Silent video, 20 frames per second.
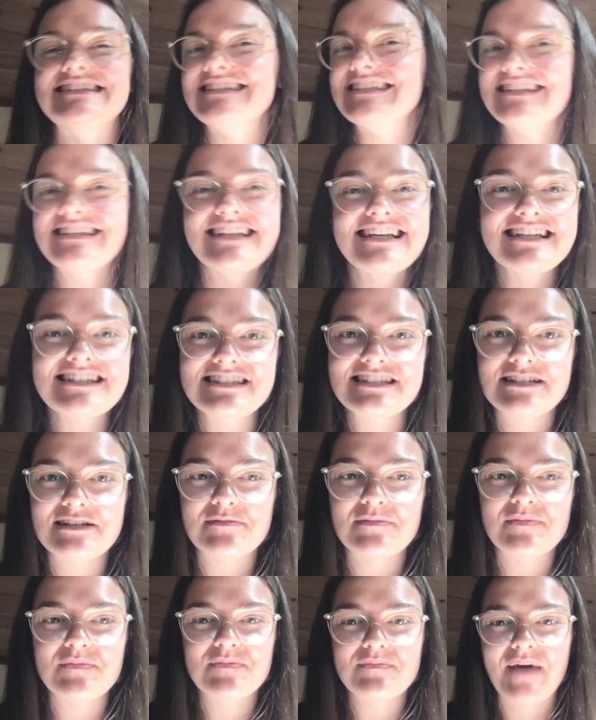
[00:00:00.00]
links in
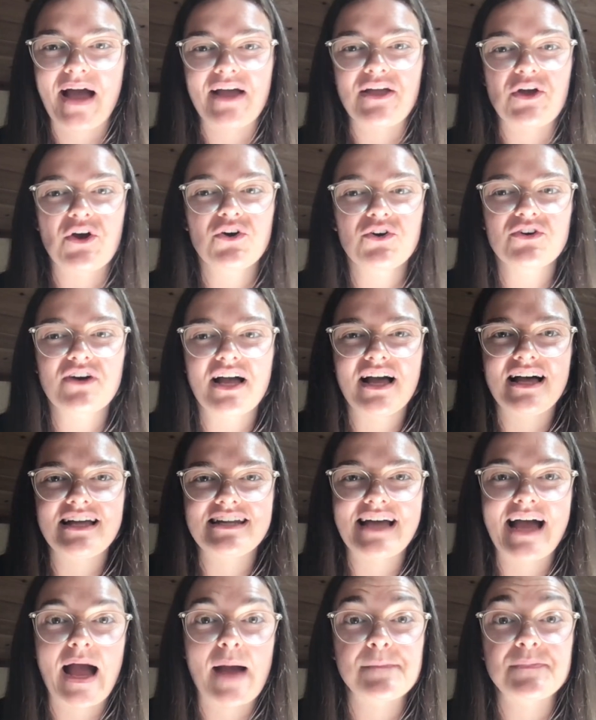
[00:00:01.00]
a bio at
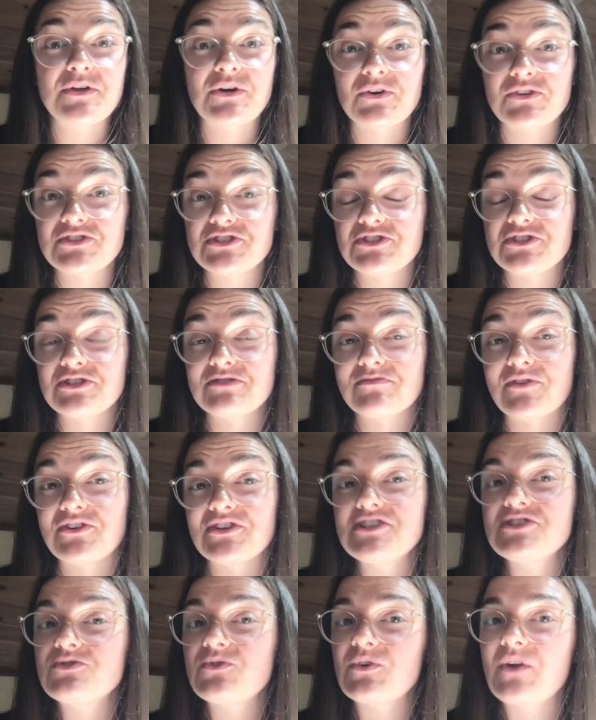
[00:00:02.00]
Happy Autism on
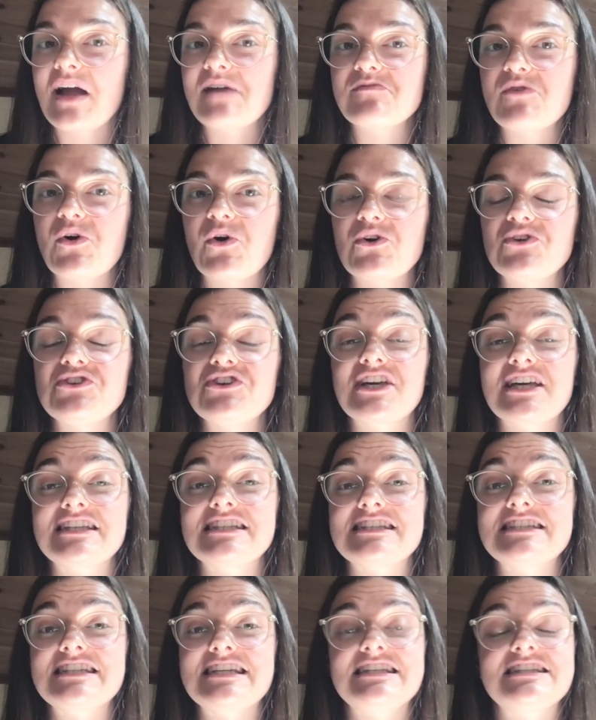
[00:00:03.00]
Instagram, or you can
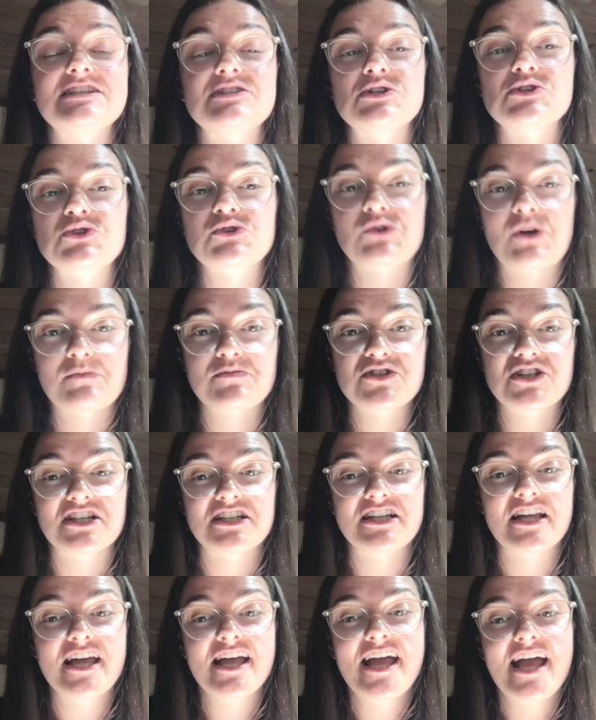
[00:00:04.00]
see in the
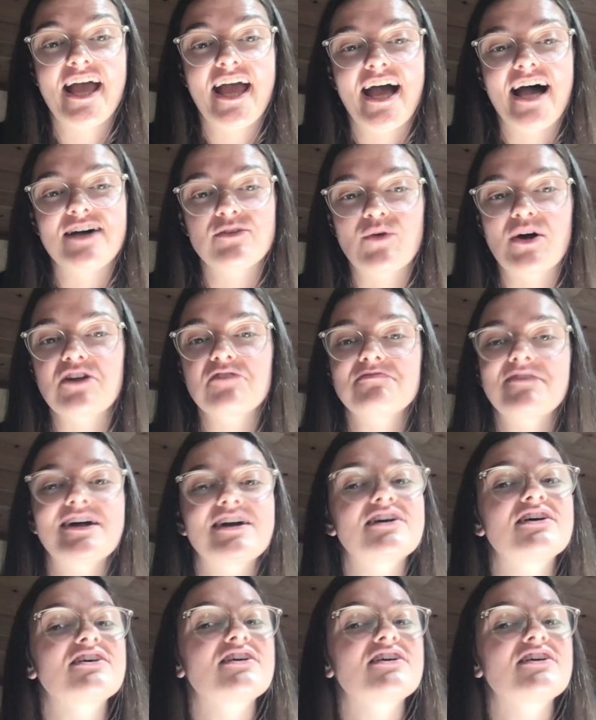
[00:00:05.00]
description. And one of my